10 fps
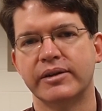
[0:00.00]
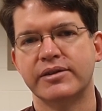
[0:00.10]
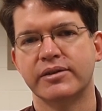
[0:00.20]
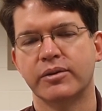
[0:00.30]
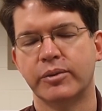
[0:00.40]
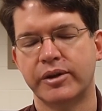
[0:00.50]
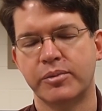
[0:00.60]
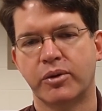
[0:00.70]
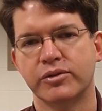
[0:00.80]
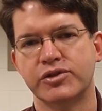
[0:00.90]
It's a really
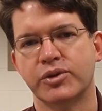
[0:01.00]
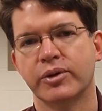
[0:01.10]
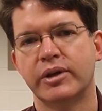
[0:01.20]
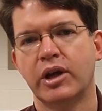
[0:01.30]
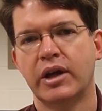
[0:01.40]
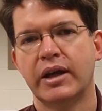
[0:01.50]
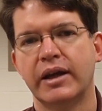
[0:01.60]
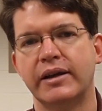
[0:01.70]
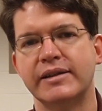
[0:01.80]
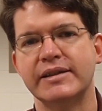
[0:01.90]
important story,
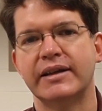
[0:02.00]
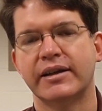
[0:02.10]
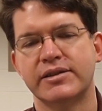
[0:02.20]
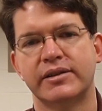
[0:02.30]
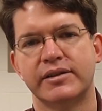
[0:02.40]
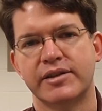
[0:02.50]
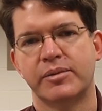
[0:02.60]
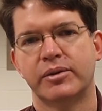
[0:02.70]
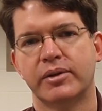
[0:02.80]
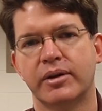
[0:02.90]
and it's an excellent
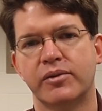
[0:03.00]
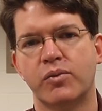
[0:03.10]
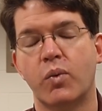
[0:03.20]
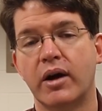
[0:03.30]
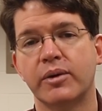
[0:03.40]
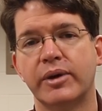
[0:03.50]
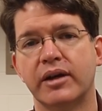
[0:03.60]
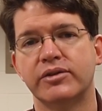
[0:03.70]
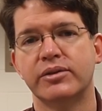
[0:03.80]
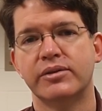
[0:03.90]
example of why we
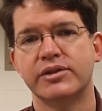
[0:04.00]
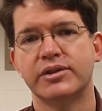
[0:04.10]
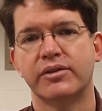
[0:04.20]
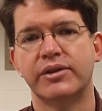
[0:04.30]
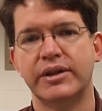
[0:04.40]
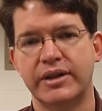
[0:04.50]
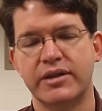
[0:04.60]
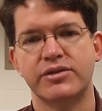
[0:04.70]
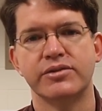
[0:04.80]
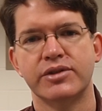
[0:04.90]
have to do this stuff and the
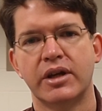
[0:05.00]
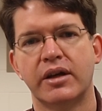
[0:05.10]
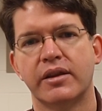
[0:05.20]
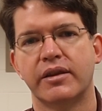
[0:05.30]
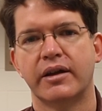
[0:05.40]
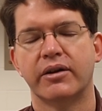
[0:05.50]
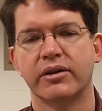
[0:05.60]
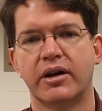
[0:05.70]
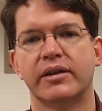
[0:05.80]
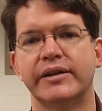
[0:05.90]
dangers that our
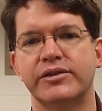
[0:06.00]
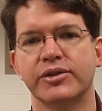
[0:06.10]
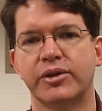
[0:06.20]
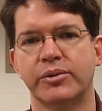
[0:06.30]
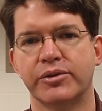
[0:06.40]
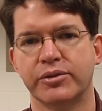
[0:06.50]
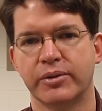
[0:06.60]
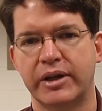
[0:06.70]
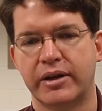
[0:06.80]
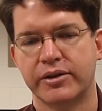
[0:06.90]
colleagues are going through
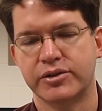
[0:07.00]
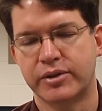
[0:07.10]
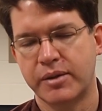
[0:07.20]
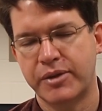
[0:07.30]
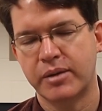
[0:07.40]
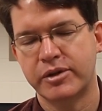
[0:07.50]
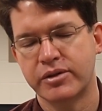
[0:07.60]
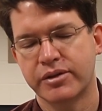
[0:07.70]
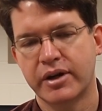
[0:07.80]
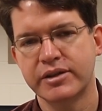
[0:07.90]
right now. So keep them in
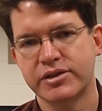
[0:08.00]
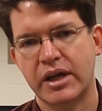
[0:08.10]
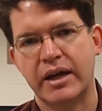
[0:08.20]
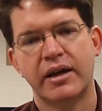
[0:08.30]
your thoughts.